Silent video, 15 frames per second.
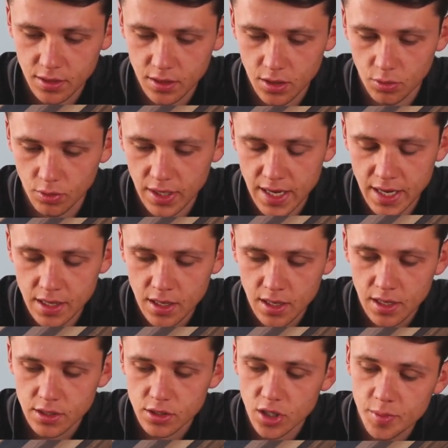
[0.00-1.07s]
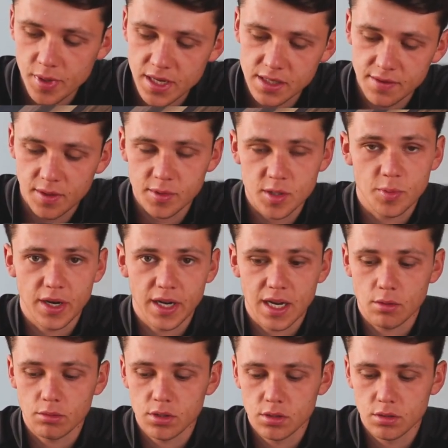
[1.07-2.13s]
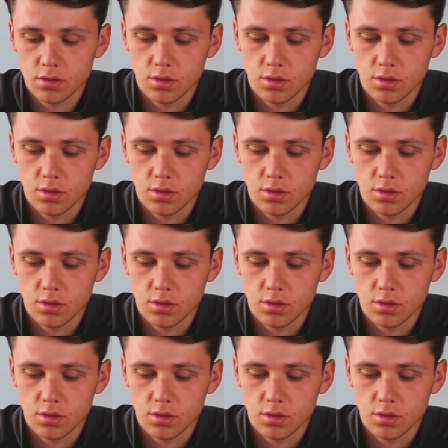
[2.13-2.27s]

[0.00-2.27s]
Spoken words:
okay, it's going to be easy for them to break out,